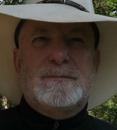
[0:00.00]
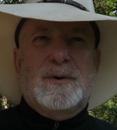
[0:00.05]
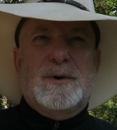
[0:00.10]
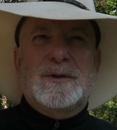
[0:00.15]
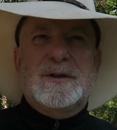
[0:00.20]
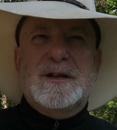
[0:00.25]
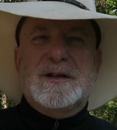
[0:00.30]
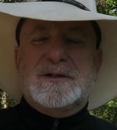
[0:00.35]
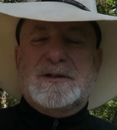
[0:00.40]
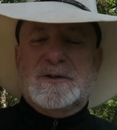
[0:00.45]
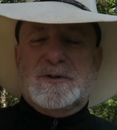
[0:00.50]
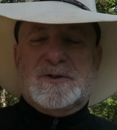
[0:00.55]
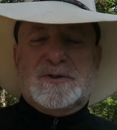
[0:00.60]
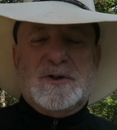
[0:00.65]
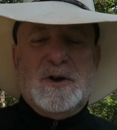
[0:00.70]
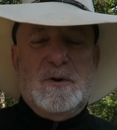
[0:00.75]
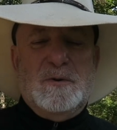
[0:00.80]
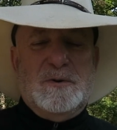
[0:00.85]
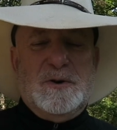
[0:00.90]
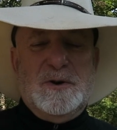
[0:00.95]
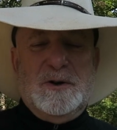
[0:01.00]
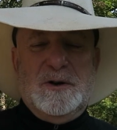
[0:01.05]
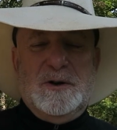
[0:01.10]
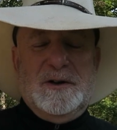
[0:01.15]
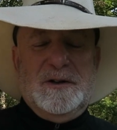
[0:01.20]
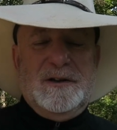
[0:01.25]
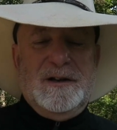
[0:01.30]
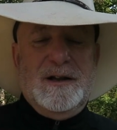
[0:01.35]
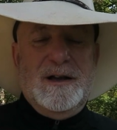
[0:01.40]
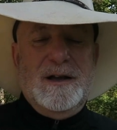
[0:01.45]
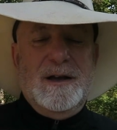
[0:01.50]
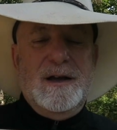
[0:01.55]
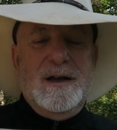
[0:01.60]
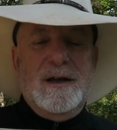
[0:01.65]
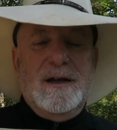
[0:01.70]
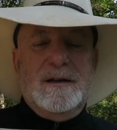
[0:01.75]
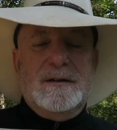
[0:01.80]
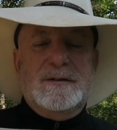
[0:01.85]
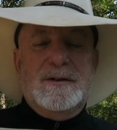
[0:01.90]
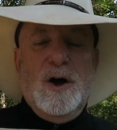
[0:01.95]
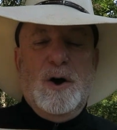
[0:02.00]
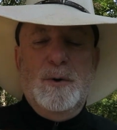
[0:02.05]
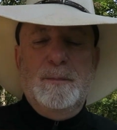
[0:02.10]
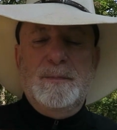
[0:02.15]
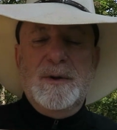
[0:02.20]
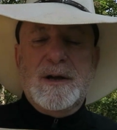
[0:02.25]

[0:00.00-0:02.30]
Boy, this is so good. Don't